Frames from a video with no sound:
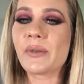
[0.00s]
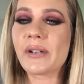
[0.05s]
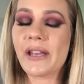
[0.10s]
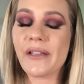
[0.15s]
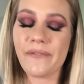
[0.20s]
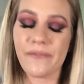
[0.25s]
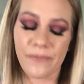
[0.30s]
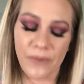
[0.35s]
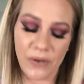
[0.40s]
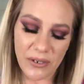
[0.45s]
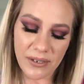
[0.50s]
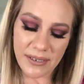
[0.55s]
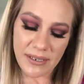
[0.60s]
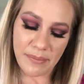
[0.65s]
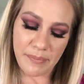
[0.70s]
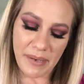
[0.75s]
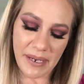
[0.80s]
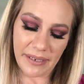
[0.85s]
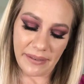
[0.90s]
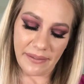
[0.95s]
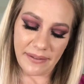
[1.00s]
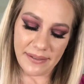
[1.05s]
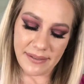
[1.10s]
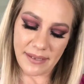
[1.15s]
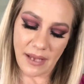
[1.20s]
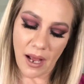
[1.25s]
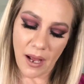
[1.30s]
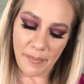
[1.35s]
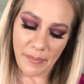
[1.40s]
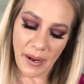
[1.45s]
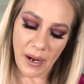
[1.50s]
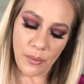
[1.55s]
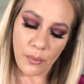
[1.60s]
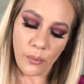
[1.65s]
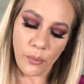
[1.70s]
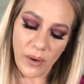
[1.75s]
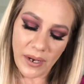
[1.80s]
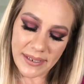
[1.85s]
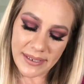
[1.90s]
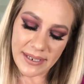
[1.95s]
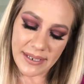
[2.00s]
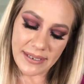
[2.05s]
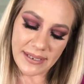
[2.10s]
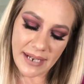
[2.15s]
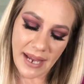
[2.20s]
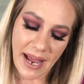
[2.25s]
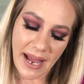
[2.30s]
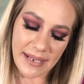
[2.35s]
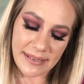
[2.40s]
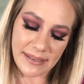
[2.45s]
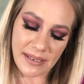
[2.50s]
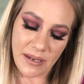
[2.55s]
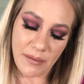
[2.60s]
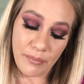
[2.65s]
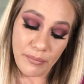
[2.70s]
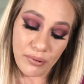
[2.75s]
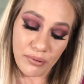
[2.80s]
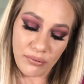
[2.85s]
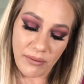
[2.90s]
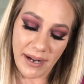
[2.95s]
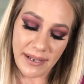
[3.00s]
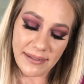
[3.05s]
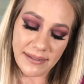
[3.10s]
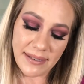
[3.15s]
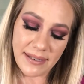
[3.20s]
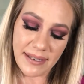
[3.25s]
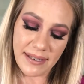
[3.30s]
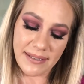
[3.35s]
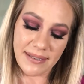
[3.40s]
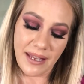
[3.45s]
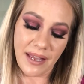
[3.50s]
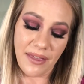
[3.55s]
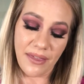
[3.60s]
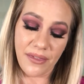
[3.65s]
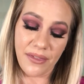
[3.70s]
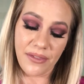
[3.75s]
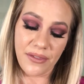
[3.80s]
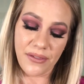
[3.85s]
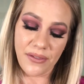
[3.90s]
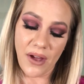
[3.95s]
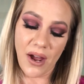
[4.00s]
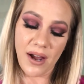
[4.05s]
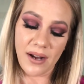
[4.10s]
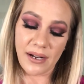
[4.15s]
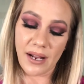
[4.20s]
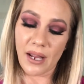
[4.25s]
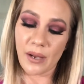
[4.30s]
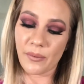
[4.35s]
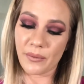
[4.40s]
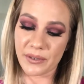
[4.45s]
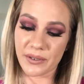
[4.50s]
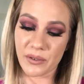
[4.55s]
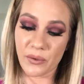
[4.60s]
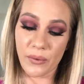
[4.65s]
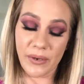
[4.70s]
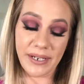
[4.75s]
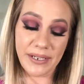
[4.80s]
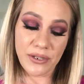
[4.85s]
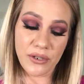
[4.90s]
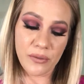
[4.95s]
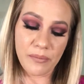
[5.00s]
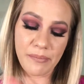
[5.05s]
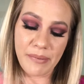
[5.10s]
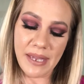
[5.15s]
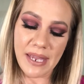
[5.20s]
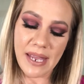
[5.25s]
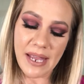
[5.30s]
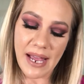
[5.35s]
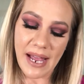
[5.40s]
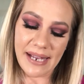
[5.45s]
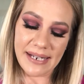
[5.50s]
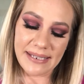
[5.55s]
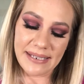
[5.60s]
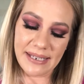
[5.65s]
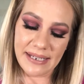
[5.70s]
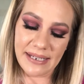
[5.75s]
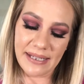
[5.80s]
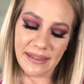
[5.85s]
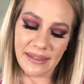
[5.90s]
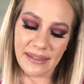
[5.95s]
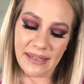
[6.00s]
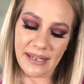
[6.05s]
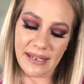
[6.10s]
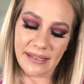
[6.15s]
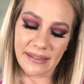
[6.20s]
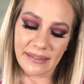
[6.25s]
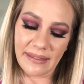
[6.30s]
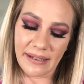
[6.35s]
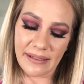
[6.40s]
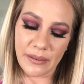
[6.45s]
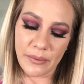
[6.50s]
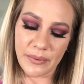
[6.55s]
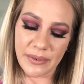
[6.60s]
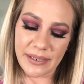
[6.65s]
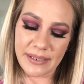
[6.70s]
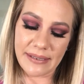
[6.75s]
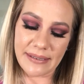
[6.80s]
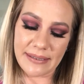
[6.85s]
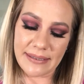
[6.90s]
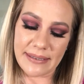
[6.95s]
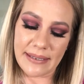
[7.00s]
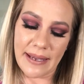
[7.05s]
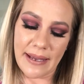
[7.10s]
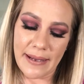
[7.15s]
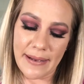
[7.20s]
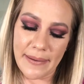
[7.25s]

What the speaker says: when I first picked this up, I wasn't as impressed as I thought I was going to be. I didn't think that it was